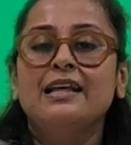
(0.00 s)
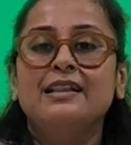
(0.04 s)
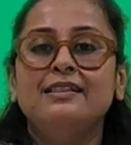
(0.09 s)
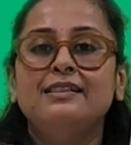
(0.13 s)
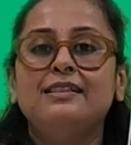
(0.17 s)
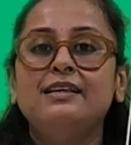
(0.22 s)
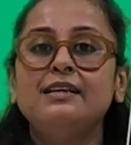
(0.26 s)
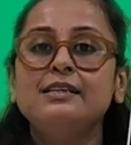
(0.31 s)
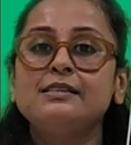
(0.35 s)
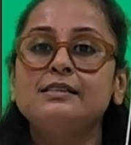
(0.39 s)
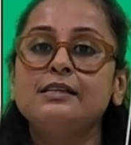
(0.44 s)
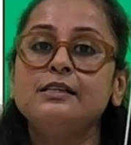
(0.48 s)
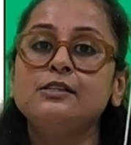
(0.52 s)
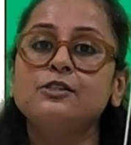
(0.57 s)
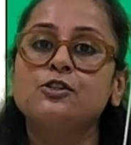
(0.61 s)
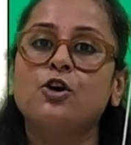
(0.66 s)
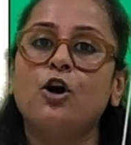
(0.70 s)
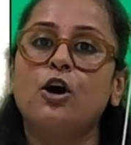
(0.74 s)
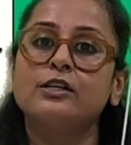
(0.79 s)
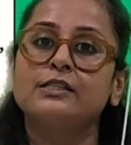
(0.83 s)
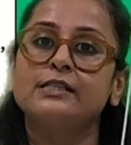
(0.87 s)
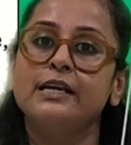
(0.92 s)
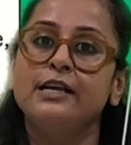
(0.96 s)
This is
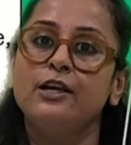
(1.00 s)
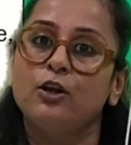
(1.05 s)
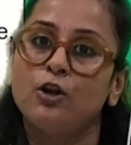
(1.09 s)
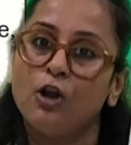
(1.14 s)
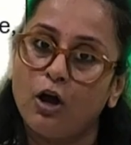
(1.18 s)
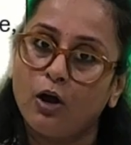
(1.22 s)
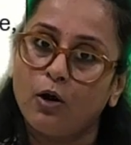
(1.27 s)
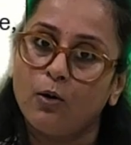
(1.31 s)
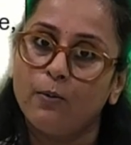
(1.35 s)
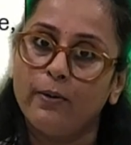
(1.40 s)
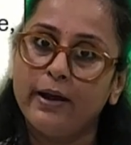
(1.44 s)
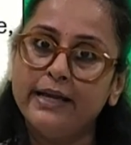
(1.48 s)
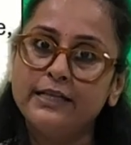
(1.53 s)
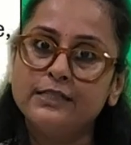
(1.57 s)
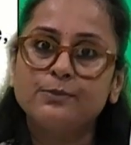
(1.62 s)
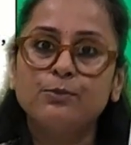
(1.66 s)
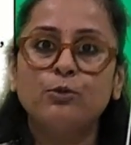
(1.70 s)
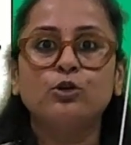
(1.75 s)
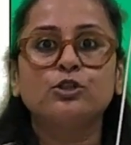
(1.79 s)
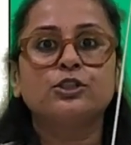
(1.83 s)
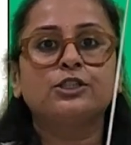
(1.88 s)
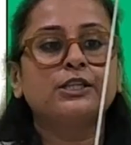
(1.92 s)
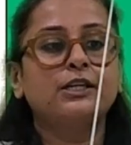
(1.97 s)
causing clockwise
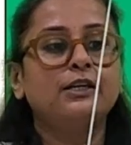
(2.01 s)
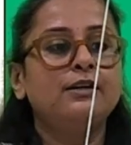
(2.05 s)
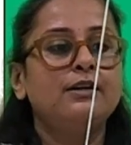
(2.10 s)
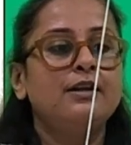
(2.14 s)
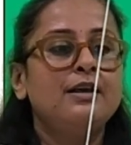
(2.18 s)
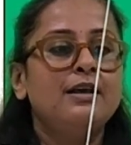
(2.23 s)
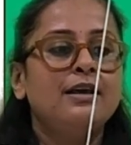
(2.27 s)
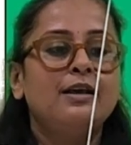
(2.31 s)
motion